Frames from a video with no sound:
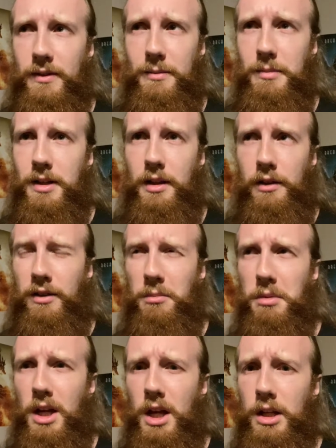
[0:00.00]
to be like some
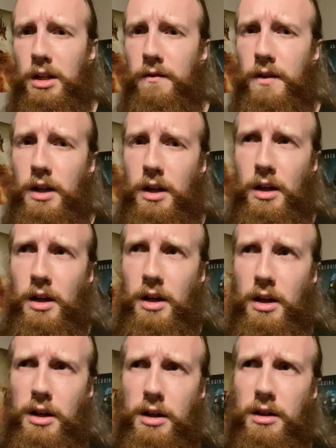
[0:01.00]
kind of
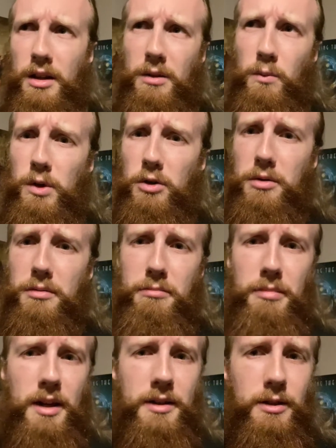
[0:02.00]
like weird
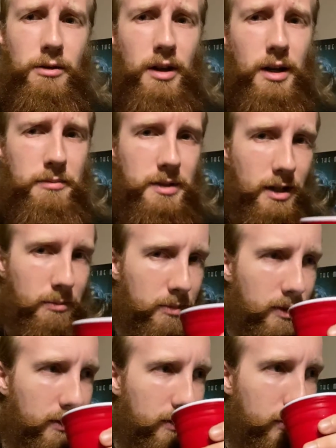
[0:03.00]
pentagram type
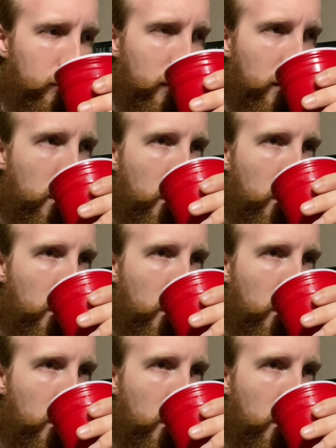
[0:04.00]
symbol.